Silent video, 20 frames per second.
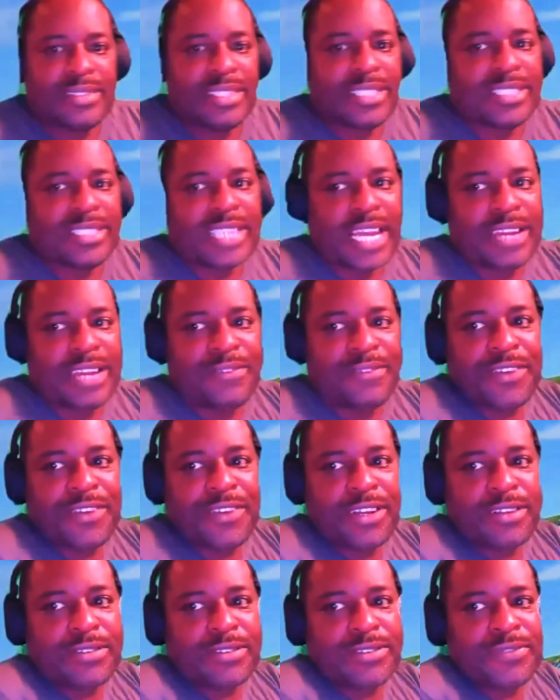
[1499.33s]
The
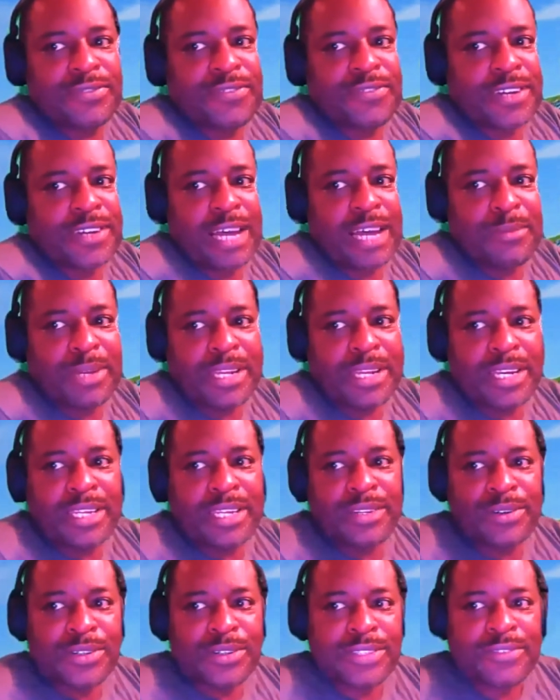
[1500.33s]
Seinfeld
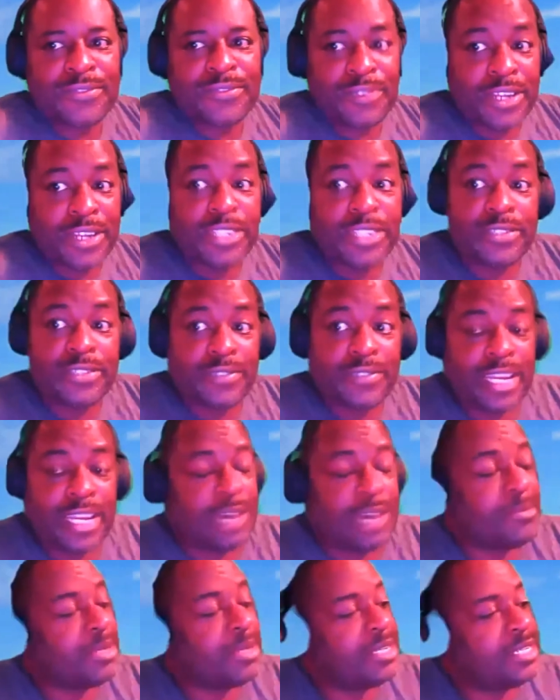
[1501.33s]
phenomenon or the Friends
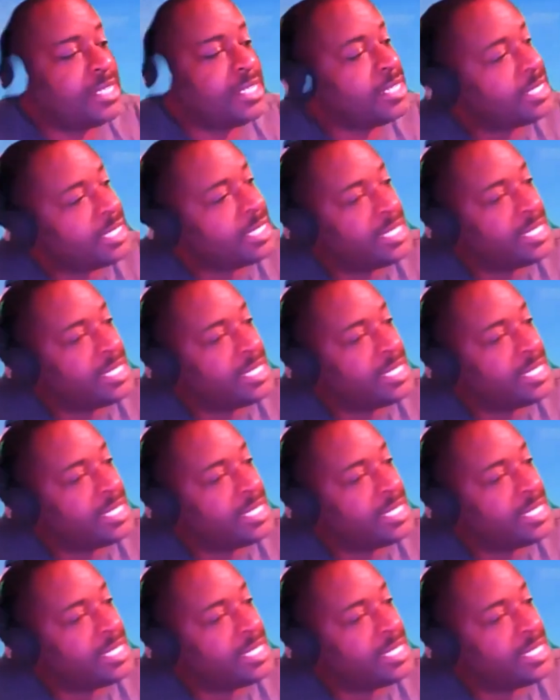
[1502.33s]
phenomenon.